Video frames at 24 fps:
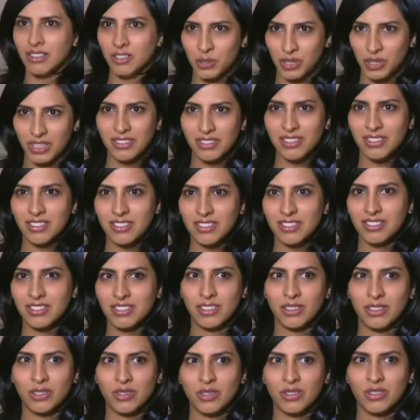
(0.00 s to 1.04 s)
As crazy as it
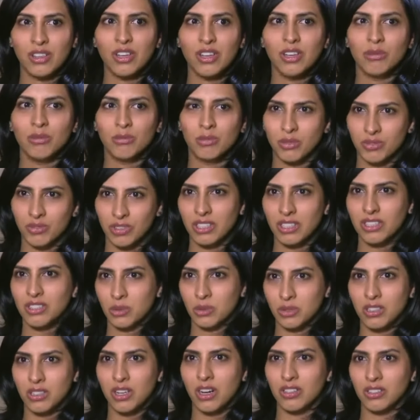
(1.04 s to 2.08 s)
sounds, moving
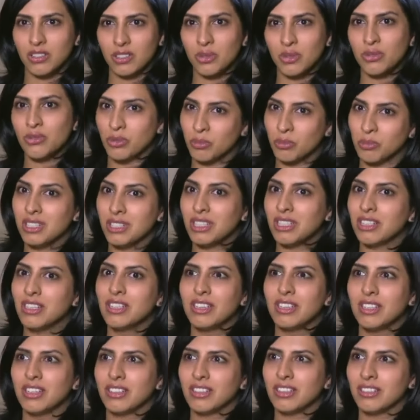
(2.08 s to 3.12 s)
into a condo for me
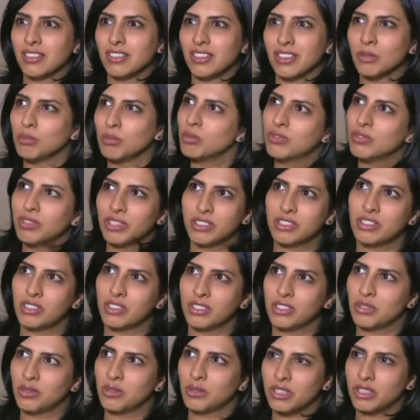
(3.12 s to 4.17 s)
is like moving
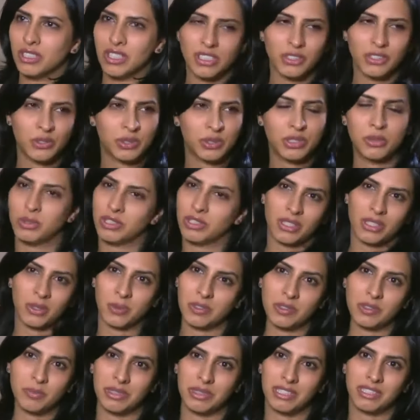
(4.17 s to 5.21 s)
to a country where I
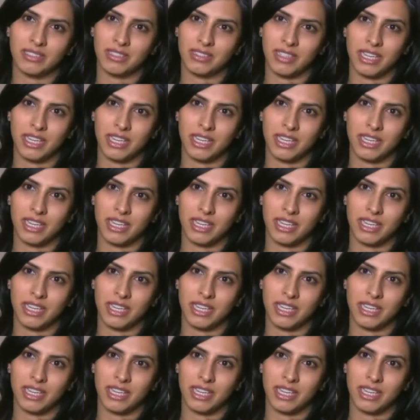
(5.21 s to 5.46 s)
don't speak the